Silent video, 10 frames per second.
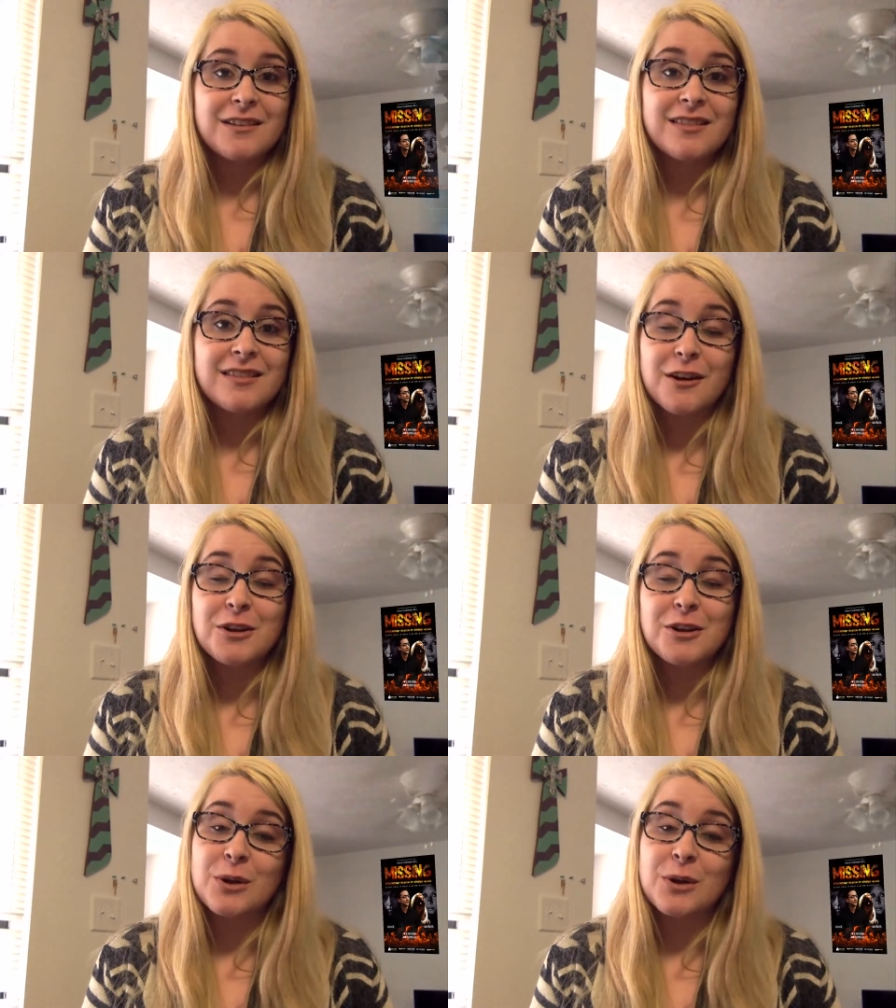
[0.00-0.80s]
There,
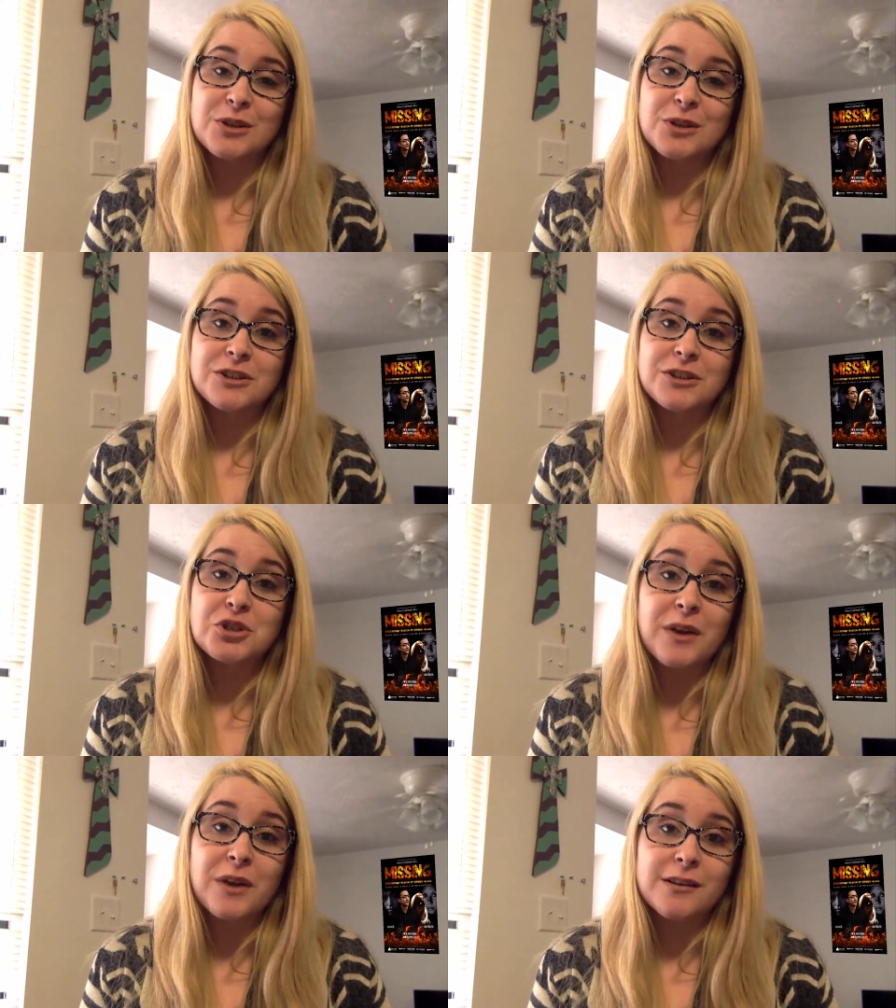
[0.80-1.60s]
you can also watch a
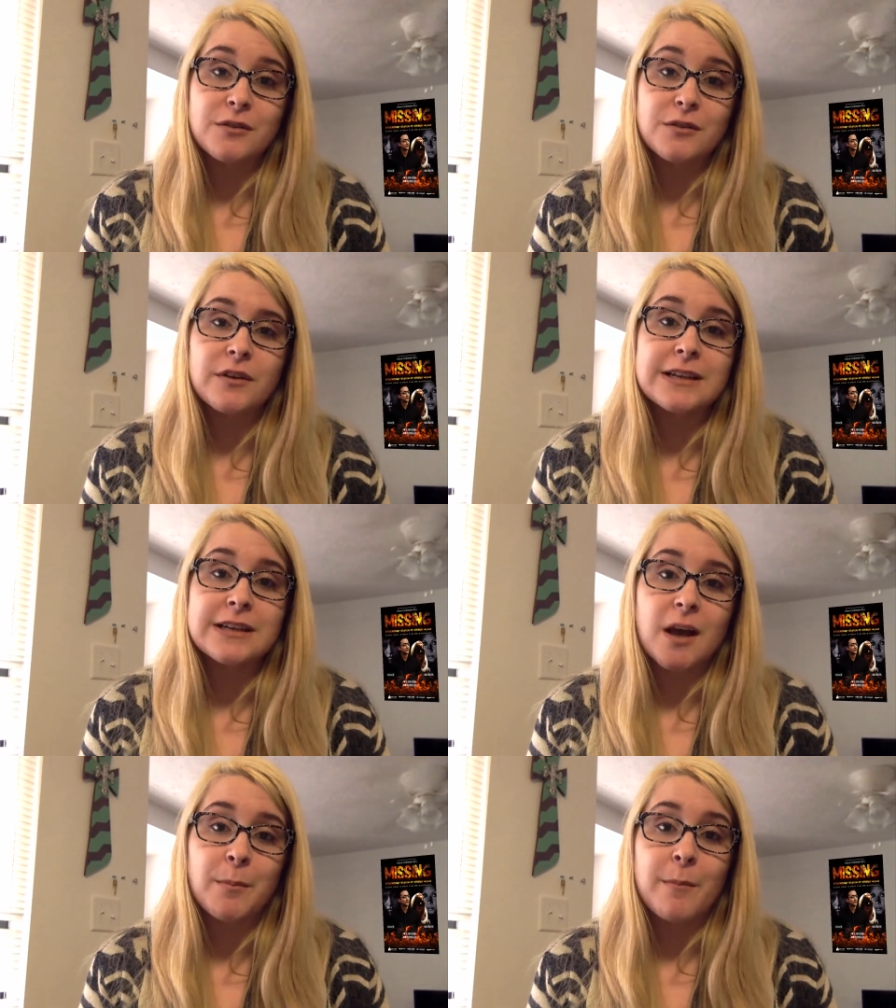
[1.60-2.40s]
trailer for his
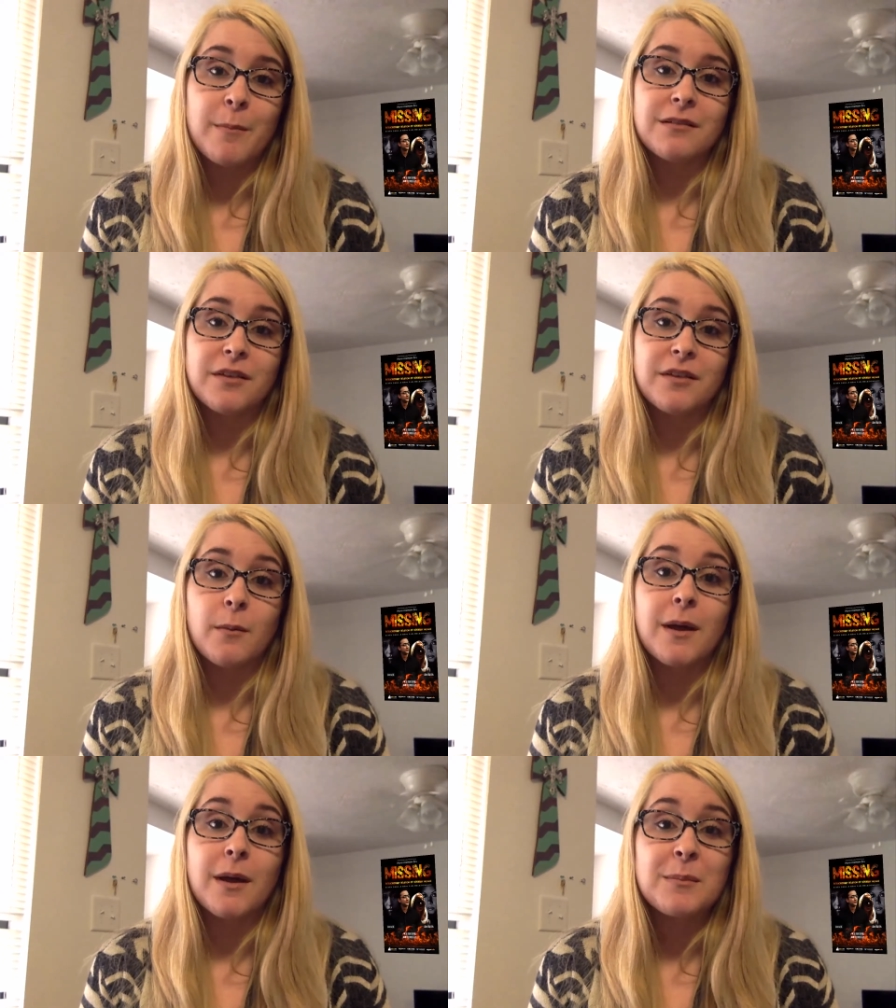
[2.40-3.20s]
upcoming
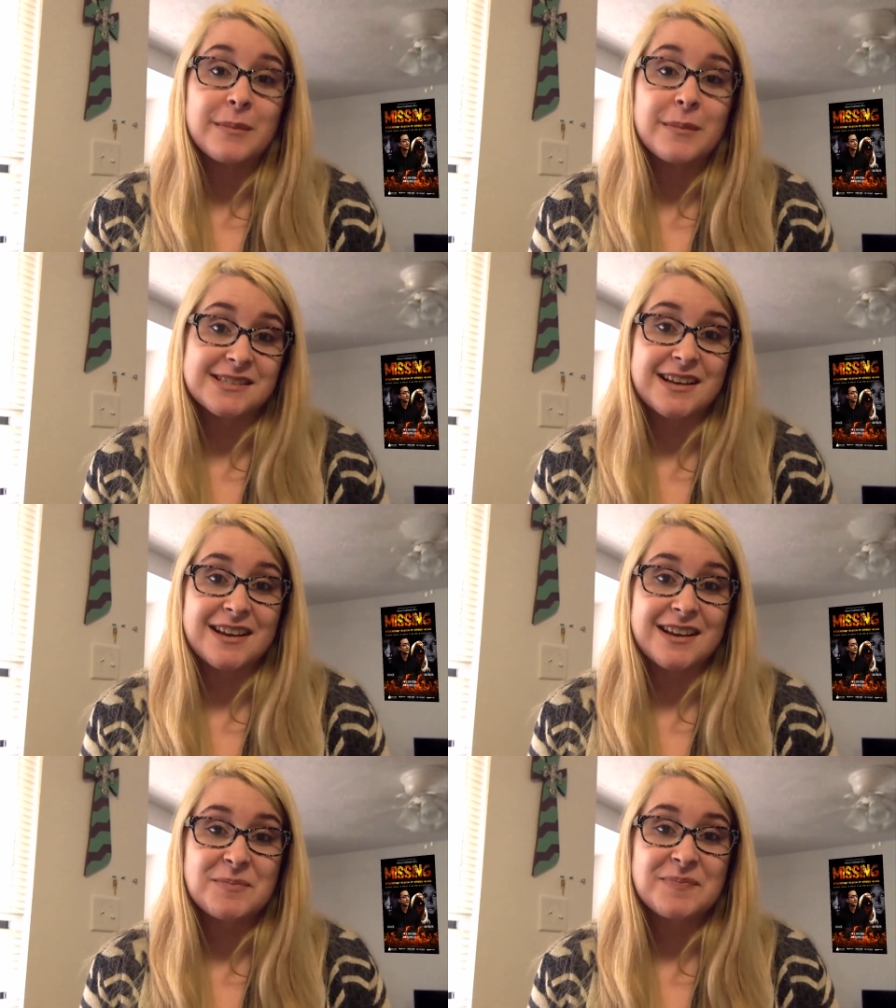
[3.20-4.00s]
film,
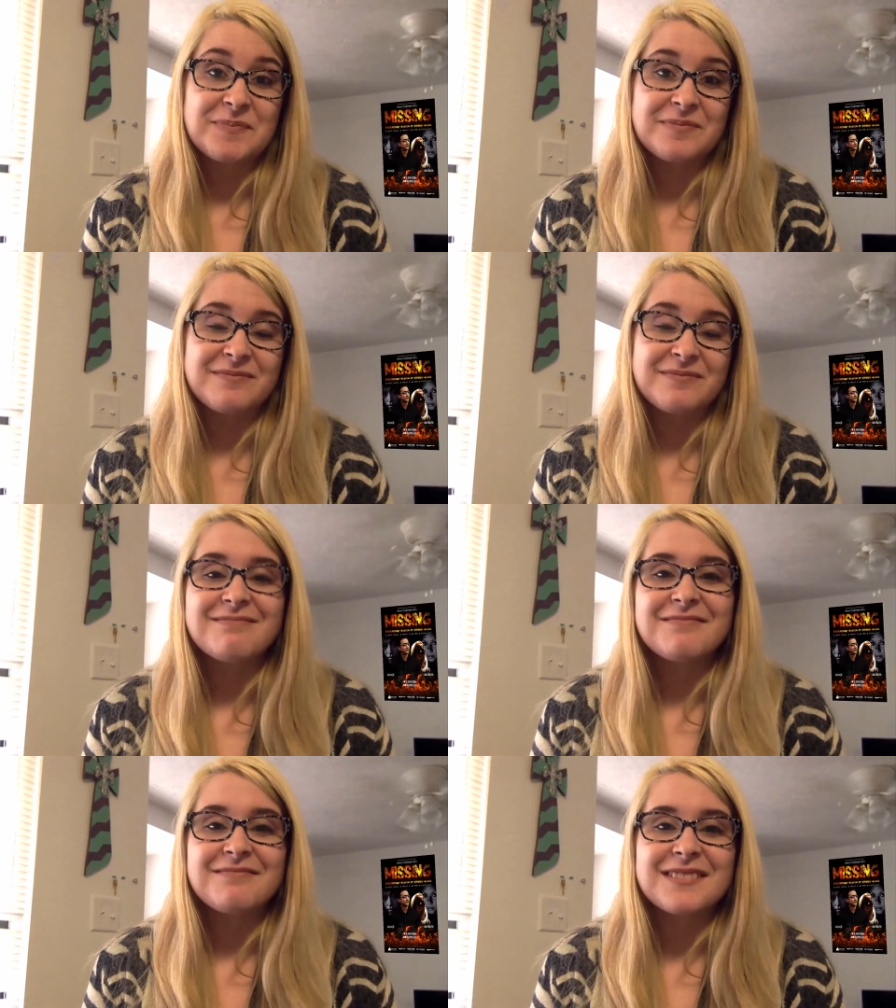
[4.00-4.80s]
Missing.
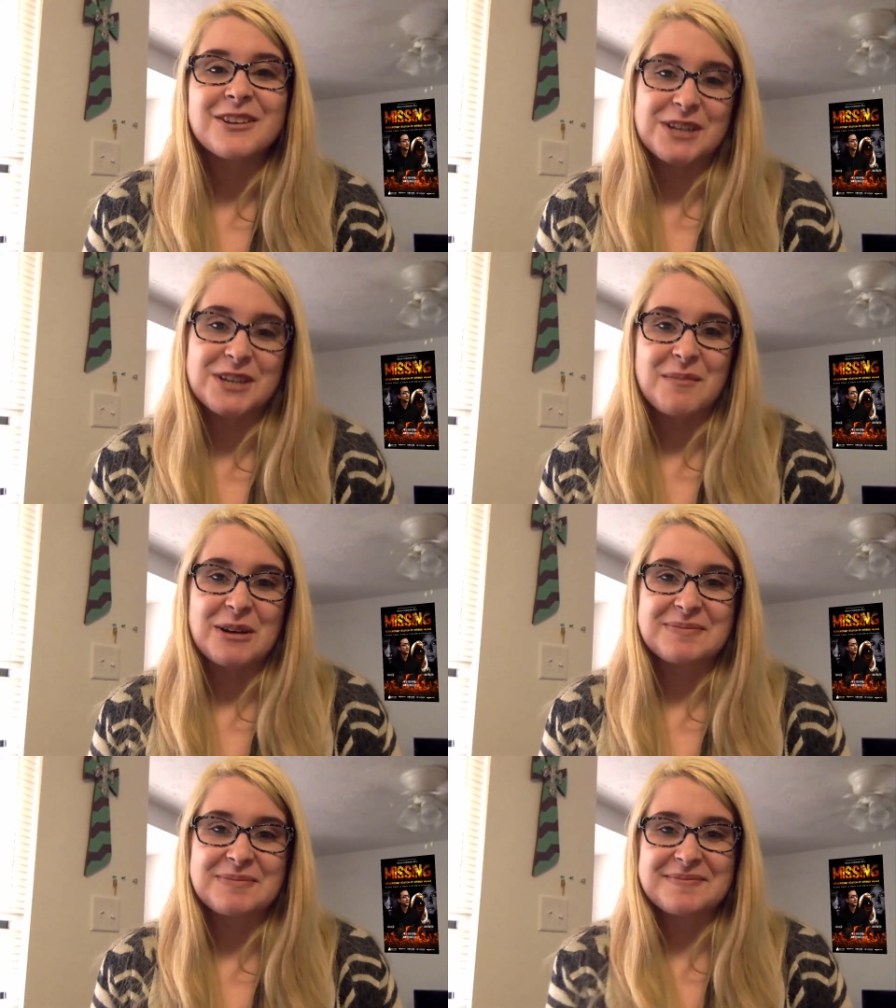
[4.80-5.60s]
Go check him out.